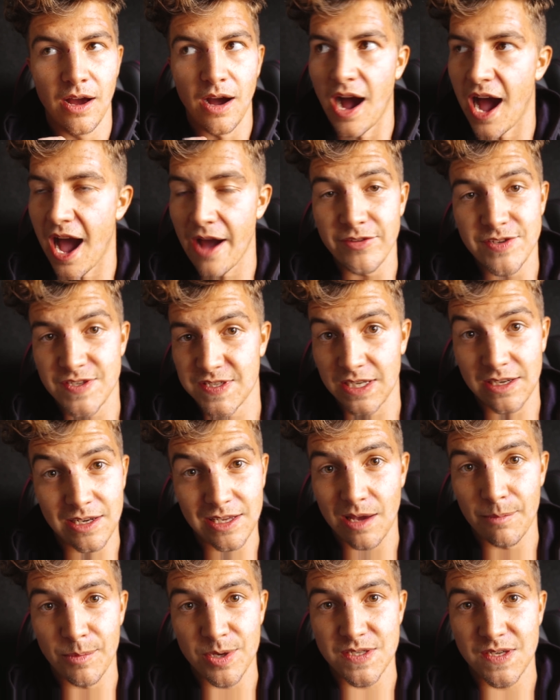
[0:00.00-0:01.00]
I haven't seen it
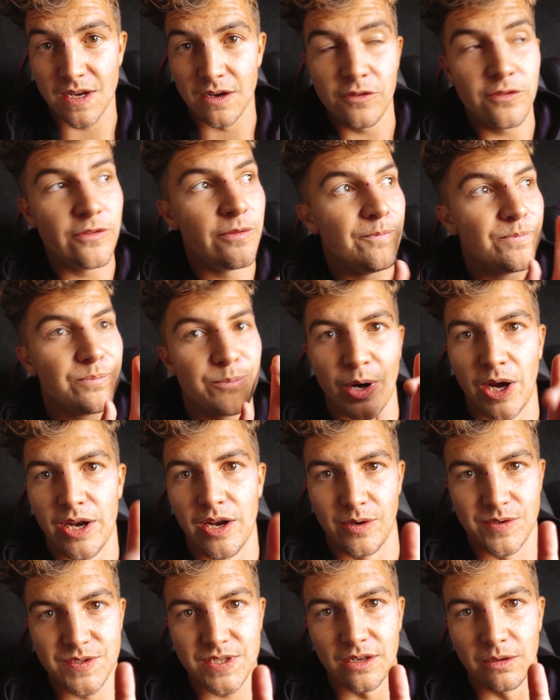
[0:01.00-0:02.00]
yet myself, but I
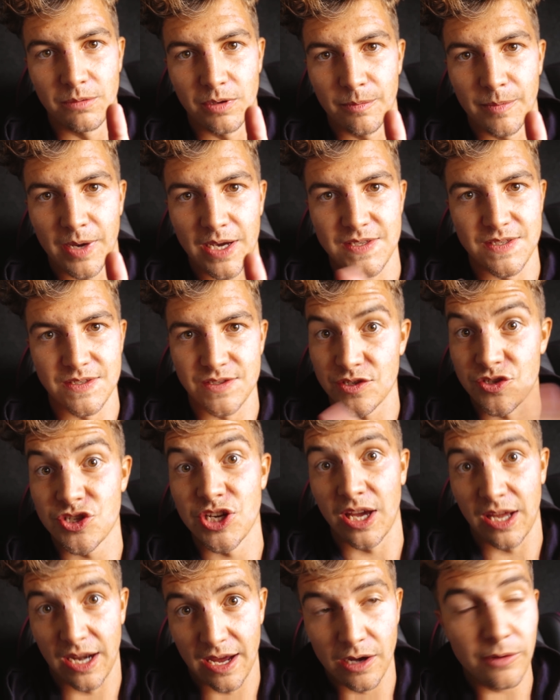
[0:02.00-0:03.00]
know it's going to be amazing, so
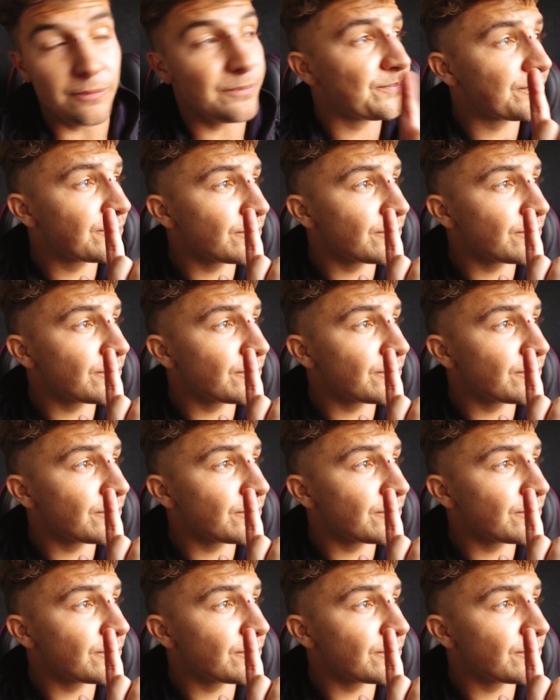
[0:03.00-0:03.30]
check it out.